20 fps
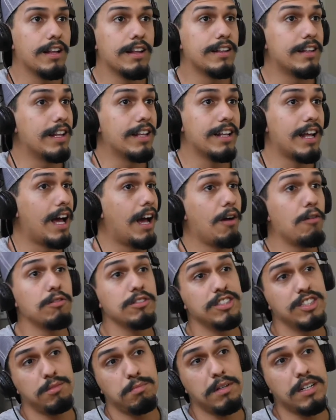And I
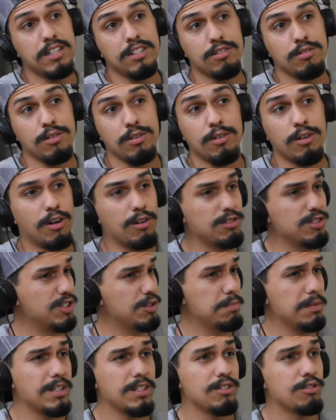wasn't speaking to the owner. I was just
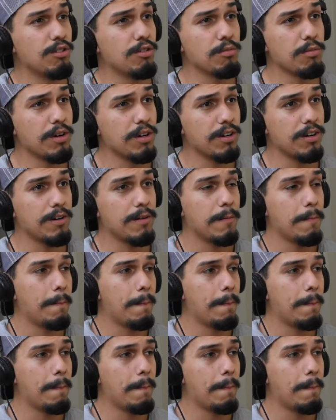speaking to a worker.